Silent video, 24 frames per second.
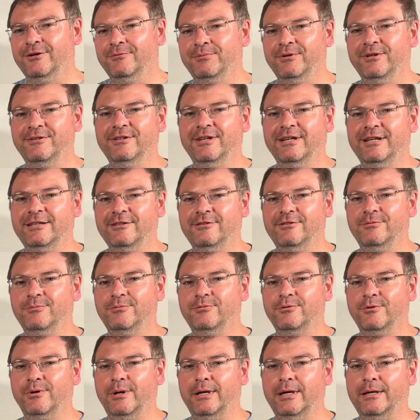Please like and
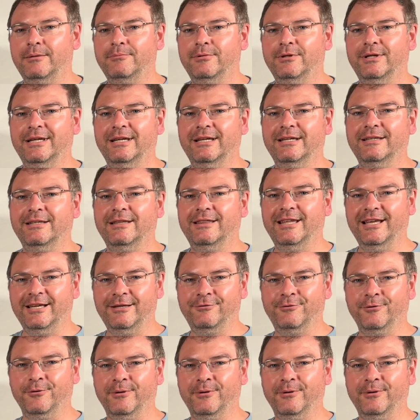subscribe. And thanks for